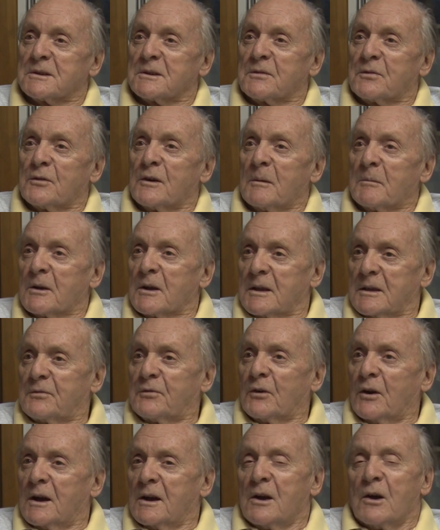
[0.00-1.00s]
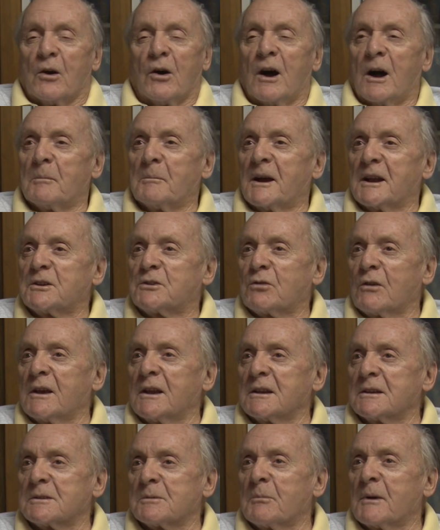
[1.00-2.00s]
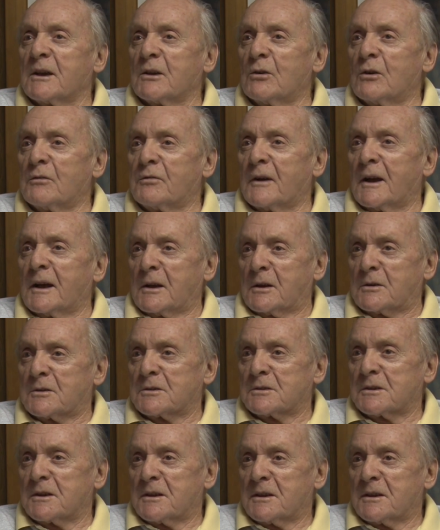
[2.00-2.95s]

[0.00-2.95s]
He fought. All my trainers are my old fighters.